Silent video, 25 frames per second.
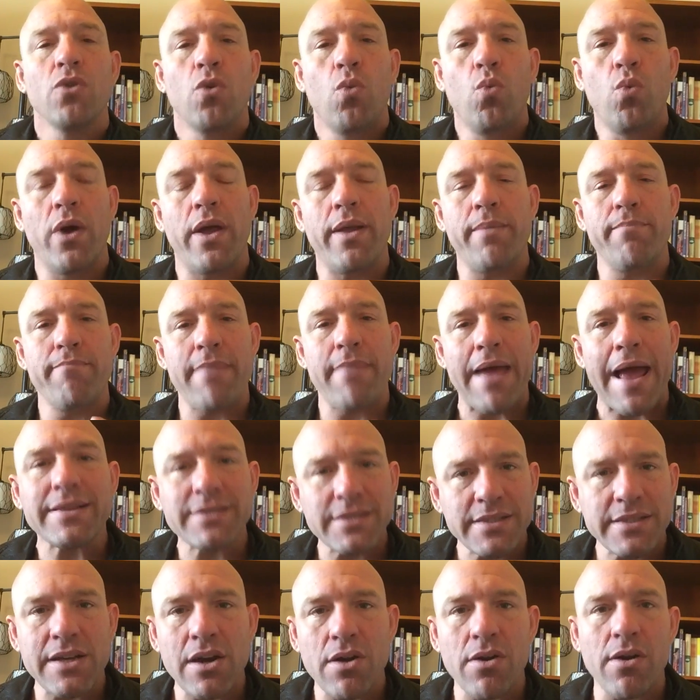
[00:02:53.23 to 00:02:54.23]
When Matt
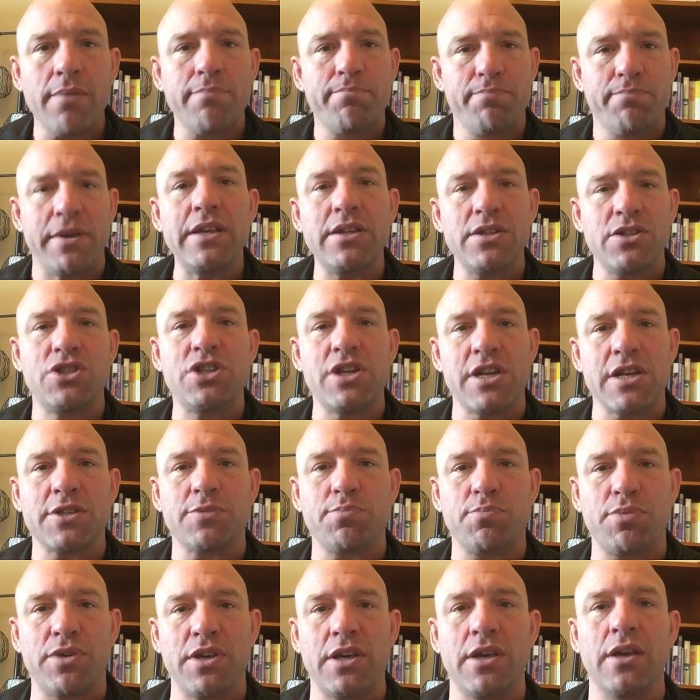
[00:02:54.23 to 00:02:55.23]
Serra beat
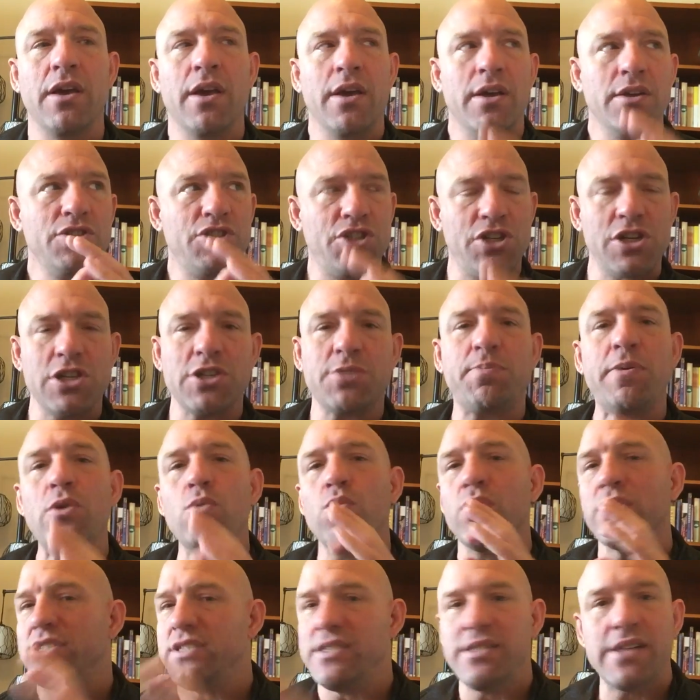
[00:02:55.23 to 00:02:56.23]
GSP, GSP
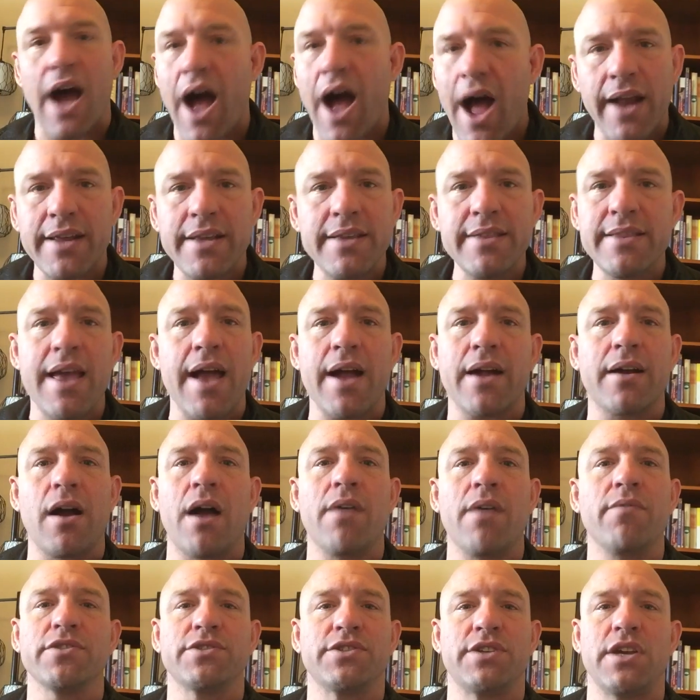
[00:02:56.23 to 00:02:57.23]
was not in that
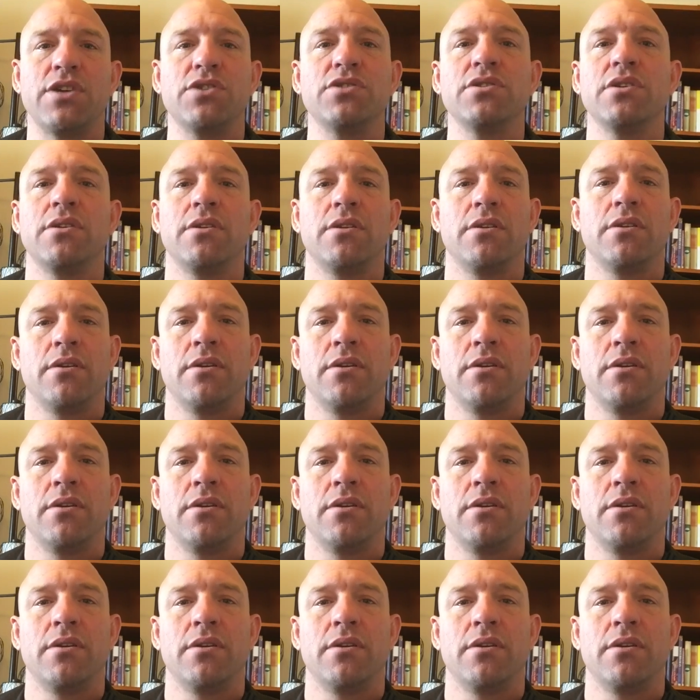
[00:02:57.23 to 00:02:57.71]
conversation.